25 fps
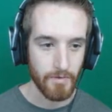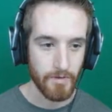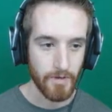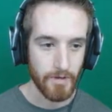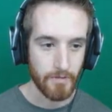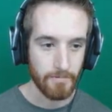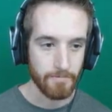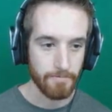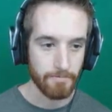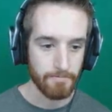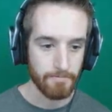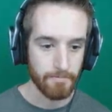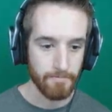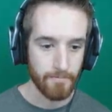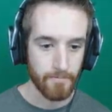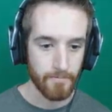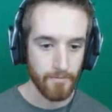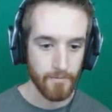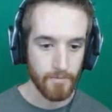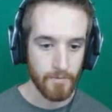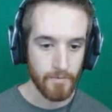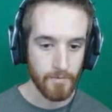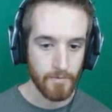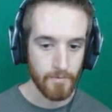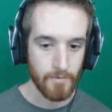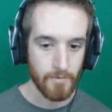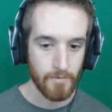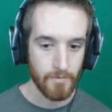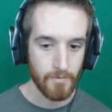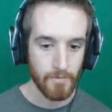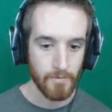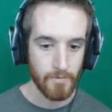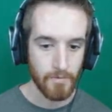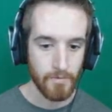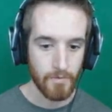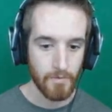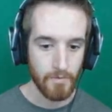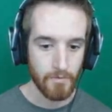Yep.
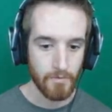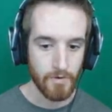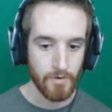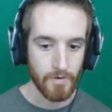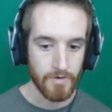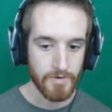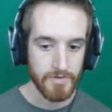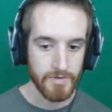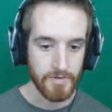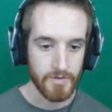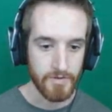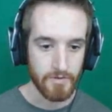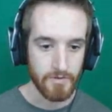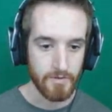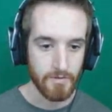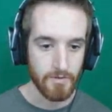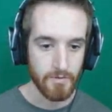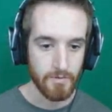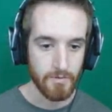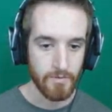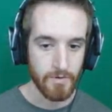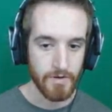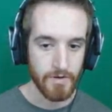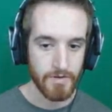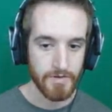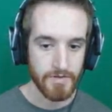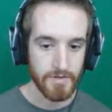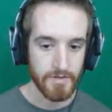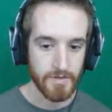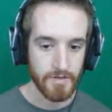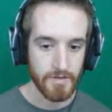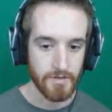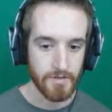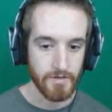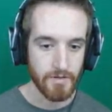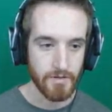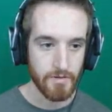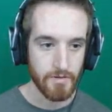Where is it? Where is
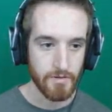it?